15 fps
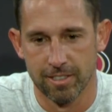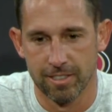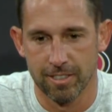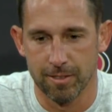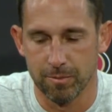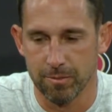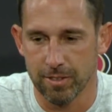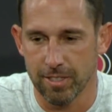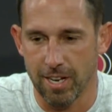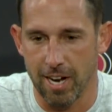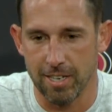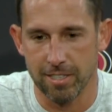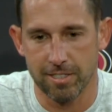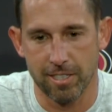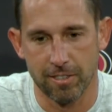I'm
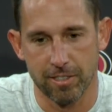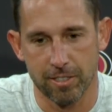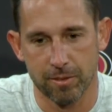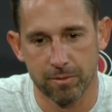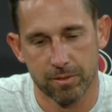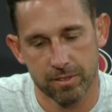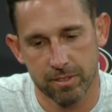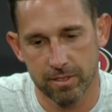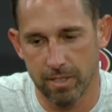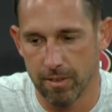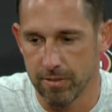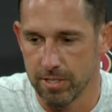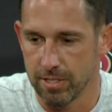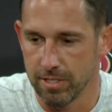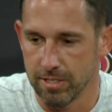kind of telling them.
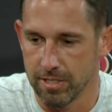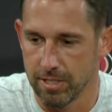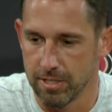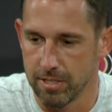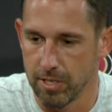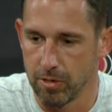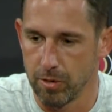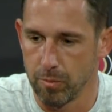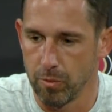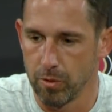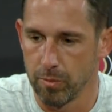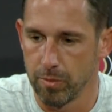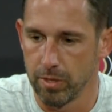Obviously, it's not a secret anymore.